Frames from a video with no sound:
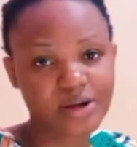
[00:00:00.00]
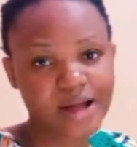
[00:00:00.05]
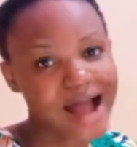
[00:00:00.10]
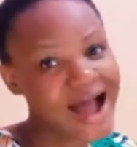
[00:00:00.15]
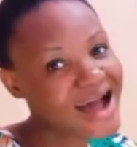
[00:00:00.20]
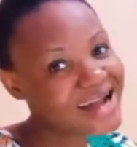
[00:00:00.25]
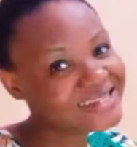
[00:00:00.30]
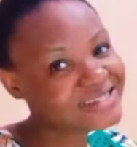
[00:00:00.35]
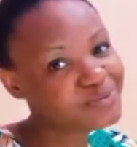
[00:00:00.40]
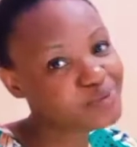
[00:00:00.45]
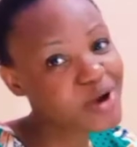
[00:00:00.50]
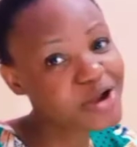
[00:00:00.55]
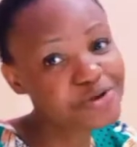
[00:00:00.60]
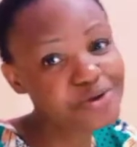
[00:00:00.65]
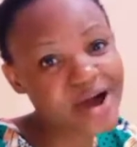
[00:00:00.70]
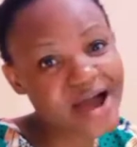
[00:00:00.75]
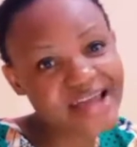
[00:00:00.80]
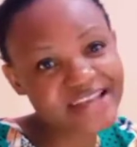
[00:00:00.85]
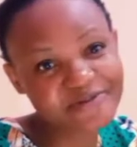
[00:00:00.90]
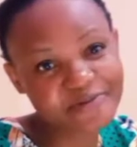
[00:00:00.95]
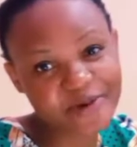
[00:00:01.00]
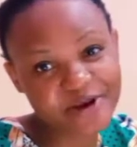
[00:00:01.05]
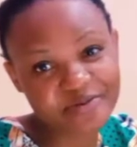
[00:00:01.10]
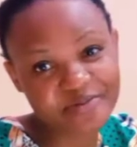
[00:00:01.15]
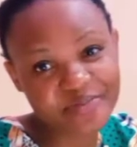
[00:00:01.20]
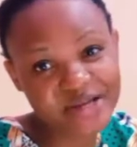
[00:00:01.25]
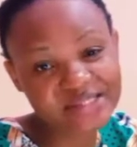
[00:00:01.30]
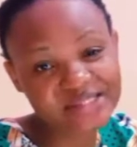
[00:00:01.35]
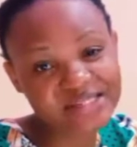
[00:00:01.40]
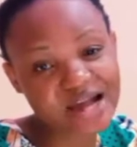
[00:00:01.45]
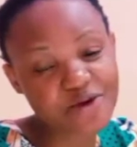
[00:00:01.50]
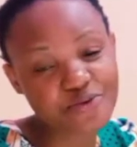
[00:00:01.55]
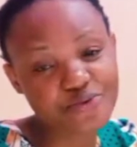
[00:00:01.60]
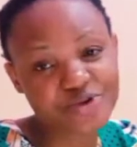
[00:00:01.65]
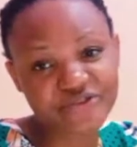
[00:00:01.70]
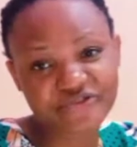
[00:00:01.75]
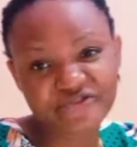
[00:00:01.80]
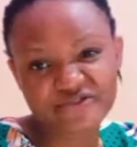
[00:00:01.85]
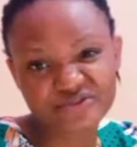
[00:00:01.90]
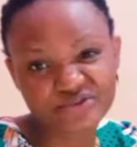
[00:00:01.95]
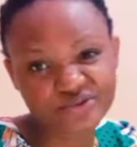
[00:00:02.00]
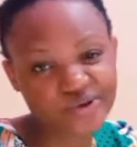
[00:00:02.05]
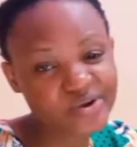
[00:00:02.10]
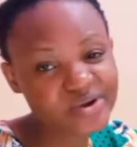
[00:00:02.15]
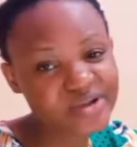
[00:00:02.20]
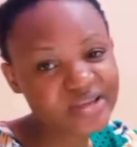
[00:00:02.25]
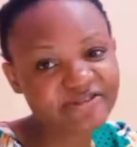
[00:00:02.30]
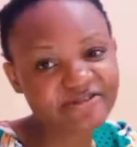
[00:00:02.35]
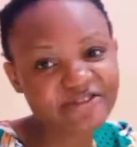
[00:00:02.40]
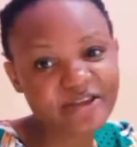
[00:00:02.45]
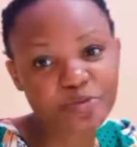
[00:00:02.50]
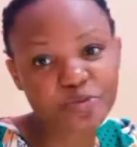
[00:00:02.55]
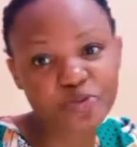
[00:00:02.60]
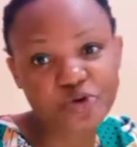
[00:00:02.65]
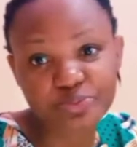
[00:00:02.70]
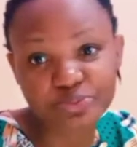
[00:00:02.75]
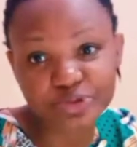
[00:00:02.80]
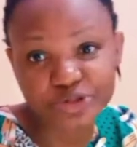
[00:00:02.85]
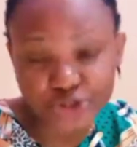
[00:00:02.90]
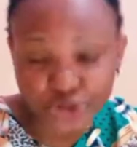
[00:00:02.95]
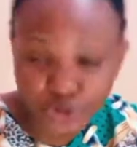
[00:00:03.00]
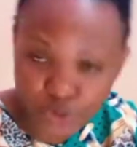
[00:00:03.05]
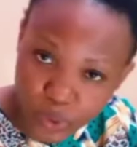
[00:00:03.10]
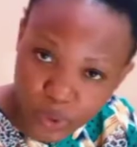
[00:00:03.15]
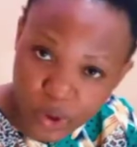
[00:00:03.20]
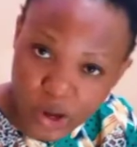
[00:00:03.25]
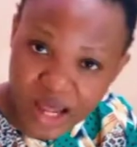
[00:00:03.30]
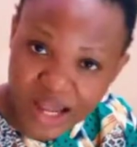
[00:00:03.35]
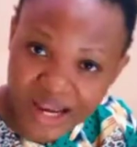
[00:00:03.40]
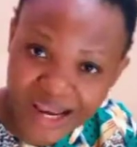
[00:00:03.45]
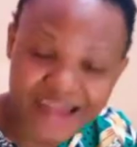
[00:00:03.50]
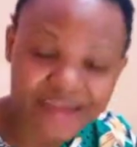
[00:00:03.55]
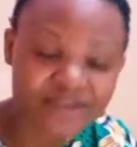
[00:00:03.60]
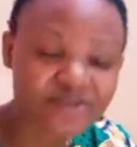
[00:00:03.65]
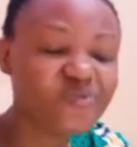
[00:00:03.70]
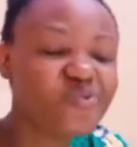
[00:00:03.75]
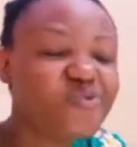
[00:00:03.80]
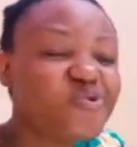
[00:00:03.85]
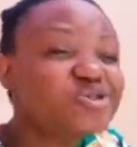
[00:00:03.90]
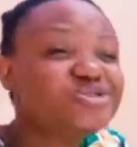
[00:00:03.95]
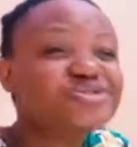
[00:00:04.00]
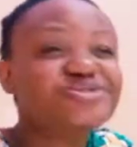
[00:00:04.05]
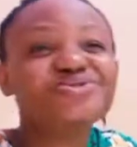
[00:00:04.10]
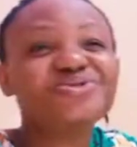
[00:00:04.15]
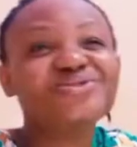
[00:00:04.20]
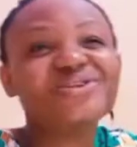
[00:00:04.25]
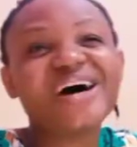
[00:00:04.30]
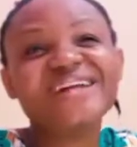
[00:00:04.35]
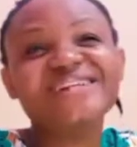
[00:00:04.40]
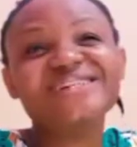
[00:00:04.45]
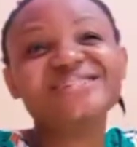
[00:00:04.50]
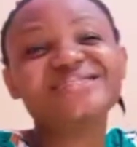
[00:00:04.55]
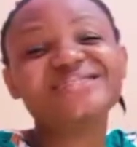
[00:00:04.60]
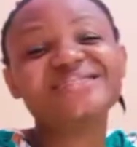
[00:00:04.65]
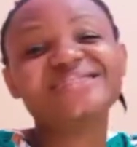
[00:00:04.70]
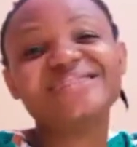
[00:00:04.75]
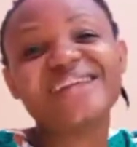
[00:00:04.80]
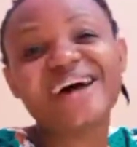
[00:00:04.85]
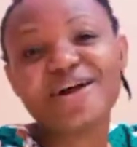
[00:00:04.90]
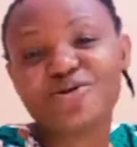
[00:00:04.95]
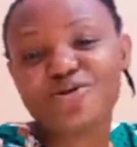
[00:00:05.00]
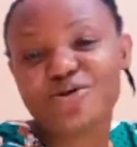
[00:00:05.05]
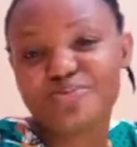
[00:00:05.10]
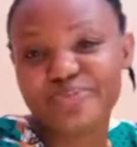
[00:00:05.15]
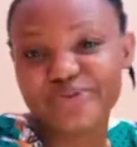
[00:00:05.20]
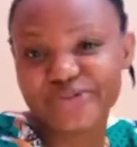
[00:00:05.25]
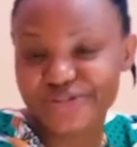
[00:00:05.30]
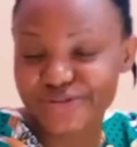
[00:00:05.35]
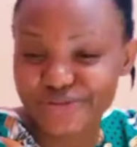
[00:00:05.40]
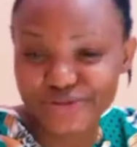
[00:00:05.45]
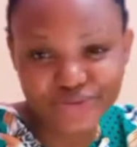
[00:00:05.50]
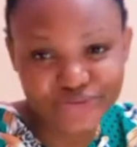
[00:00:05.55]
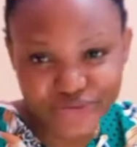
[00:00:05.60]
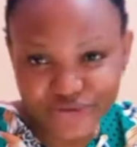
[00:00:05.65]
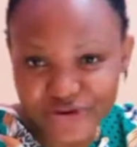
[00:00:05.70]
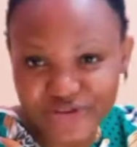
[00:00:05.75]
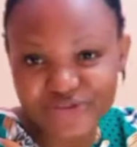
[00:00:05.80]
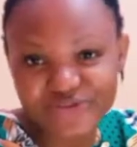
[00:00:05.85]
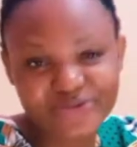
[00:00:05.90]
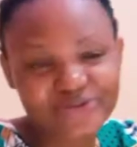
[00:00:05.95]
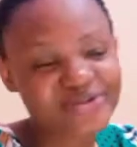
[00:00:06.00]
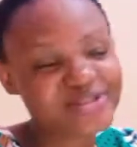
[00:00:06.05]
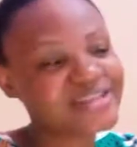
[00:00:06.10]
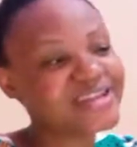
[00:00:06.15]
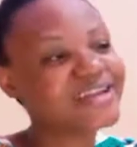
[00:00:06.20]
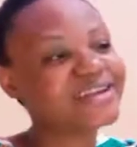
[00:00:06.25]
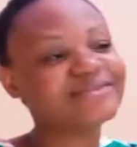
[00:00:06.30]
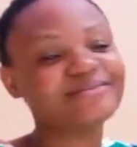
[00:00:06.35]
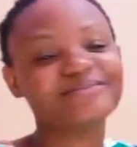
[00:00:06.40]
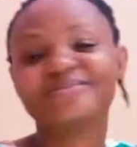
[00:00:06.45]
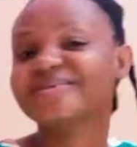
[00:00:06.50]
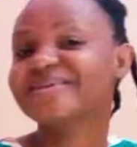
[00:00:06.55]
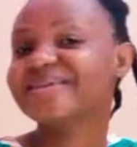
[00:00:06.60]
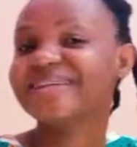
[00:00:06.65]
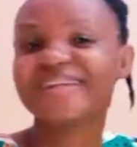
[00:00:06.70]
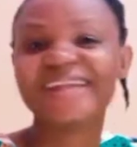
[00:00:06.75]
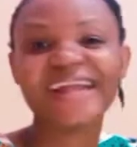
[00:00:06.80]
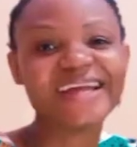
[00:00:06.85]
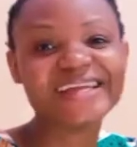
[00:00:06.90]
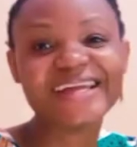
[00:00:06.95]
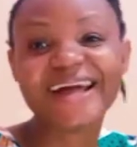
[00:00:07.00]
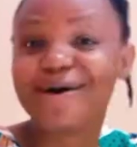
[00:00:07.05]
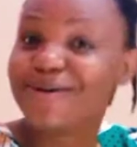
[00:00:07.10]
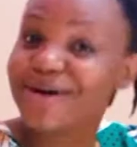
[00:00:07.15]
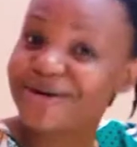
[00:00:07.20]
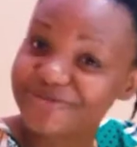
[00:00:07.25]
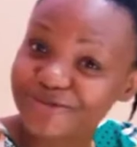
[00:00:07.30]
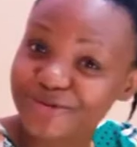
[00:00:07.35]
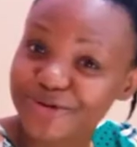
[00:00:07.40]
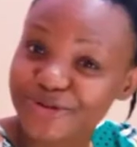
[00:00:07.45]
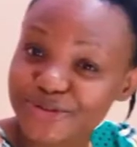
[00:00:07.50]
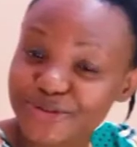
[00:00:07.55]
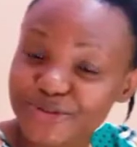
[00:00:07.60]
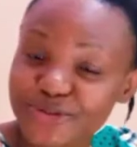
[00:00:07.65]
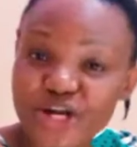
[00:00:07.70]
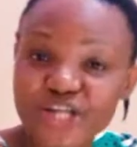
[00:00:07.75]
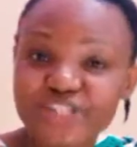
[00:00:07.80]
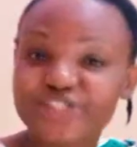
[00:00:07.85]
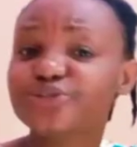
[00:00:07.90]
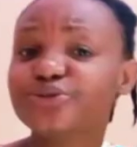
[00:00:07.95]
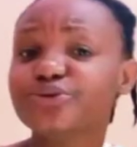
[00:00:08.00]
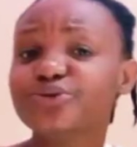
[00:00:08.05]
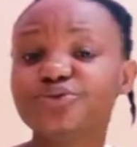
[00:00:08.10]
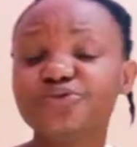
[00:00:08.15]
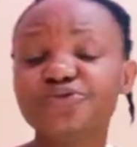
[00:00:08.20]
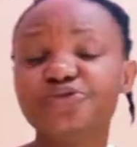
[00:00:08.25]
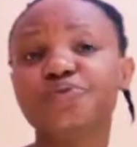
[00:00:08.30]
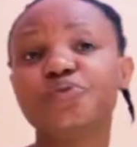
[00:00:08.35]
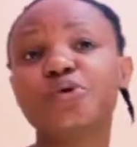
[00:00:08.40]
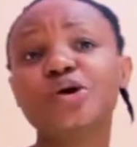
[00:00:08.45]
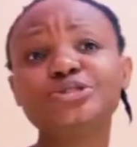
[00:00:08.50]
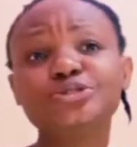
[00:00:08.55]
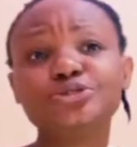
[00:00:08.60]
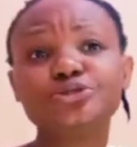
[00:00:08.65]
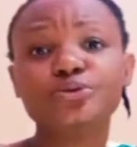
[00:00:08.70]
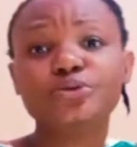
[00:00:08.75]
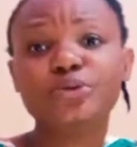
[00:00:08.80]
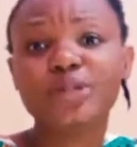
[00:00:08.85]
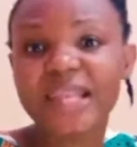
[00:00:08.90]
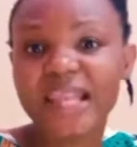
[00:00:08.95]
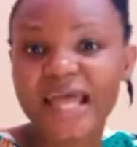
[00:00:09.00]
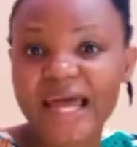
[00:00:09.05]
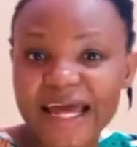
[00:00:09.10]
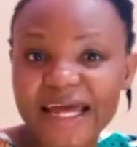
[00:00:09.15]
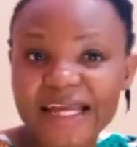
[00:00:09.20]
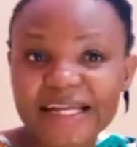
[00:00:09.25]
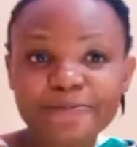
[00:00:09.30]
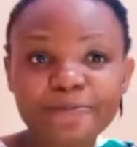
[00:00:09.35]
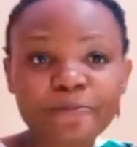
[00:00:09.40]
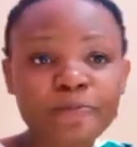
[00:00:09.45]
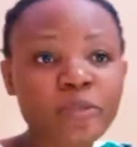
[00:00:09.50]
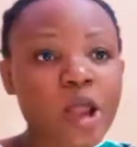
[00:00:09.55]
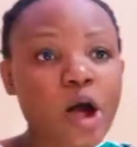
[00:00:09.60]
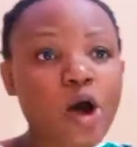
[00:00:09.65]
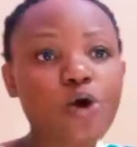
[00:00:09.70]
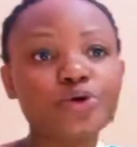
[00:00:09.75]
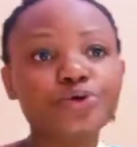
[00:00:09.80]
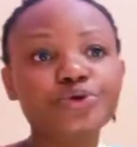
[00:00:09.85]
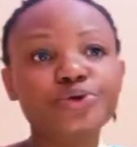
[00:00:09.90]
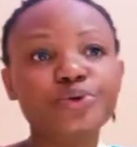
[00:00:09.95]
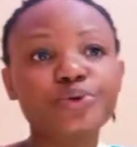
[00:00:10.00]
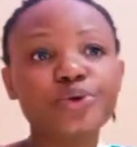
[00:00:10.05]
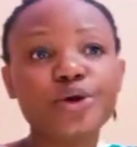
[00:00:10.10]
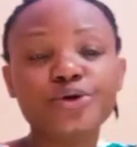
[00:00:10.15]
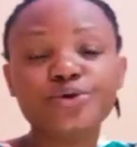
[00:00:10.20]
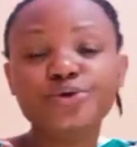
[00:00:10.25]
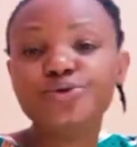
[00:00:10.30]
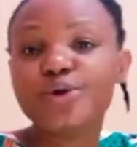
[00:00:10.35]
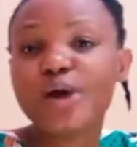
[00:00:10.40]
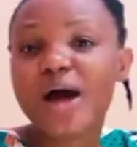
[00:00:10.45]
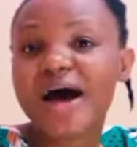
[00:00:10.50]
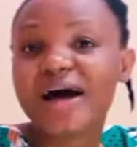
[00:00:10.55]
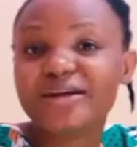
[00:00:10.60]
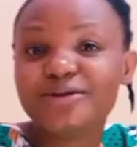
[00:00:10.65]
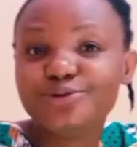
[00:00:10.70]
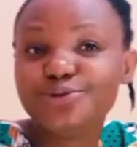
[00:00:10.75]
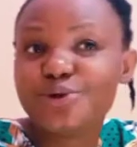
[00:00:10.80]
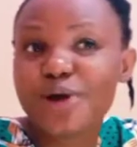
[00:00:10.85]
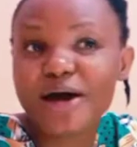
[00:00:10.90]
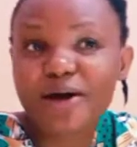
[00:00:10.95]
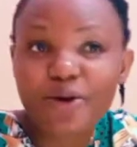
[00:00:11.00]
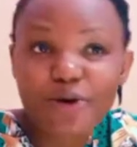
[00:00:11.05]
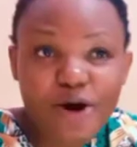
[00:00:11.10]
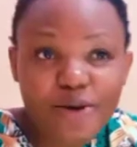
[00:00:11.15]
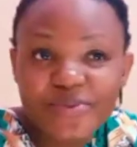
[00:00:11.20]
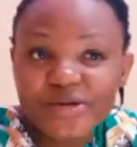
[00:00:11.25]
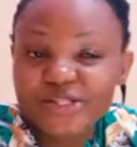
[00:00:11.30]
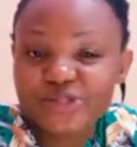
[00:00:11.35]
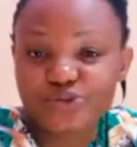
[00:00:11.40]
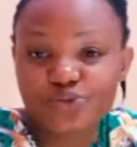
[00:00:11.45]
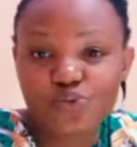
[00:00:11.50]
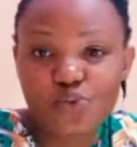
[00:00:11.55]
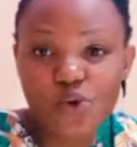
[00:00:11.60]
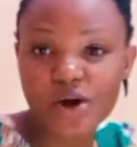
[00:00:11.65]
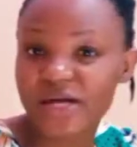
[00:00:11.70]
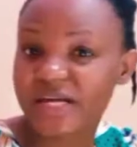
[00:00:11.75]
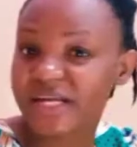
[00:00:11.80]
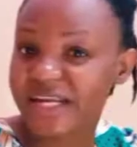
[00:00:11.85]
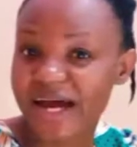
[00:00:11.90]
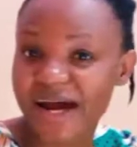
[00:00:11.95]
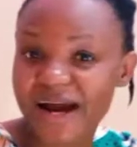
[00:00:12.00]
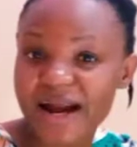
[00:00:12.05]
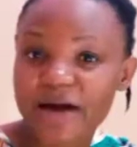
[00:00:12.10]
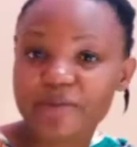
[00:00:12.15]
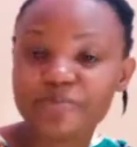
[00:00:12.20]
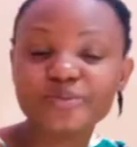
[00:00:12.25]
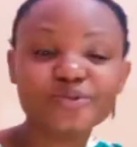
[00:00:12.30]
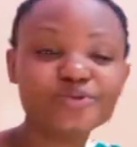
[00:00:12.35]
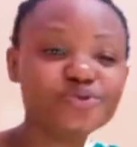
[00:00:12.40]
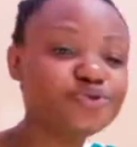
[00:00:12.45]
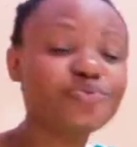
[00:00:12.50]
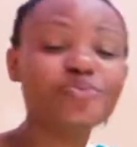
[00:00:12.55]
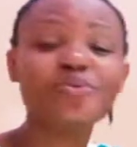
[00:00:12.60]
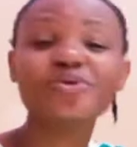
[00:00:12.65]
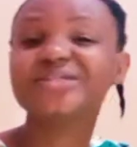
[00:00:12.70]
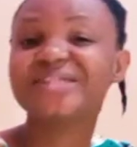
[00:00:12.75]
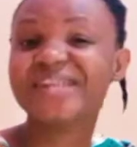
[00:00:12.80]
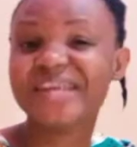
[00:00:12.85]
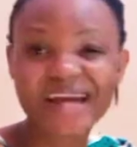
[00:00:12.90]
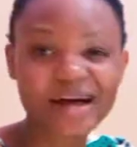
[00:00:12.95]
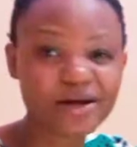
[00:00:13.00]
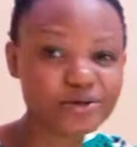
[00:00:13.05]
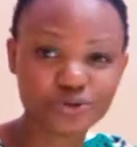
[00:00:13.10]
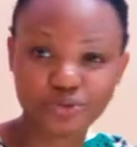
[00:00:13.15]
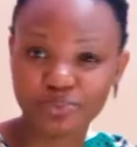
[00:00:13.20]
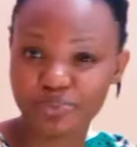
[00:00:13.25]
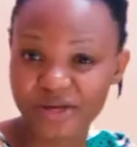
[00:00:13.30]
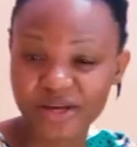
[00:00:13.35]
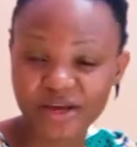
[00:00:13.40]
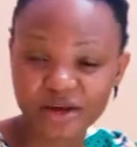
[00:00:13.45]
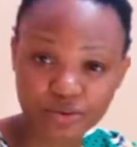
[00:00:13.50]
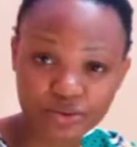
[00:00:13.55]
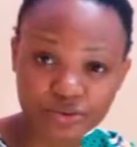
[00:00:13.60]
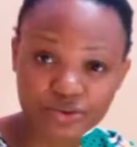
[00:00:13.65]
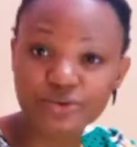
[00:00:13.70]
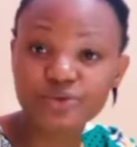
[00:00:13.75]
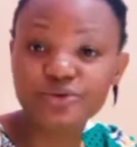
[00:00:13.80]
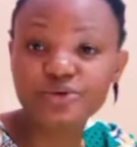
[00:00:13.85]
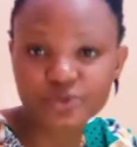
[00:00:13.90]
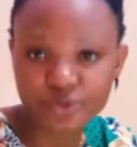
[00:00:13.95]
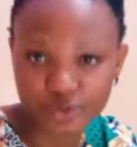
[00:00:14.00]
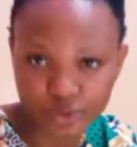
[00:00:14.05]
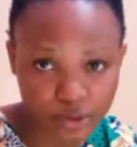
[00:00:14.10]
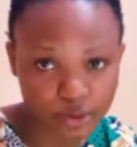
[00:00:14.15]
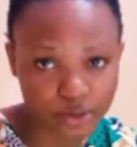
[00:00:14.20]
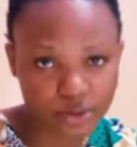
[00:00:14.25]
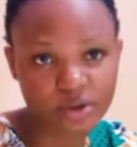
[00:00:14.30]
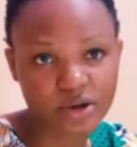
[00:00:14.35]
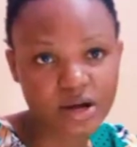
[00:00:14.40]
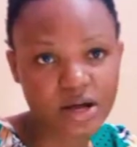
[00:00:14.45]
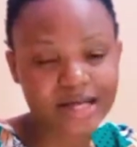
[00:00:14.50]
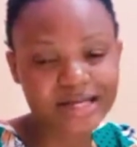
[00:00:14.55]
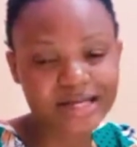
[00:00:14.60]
And when you are experimental with food, don't give them rubbish. You like, once you know that this thing are rubbish, just know say na yawa for you. So if you want to learn, or you are coming to work in Arab, you must learn how to be a good cook.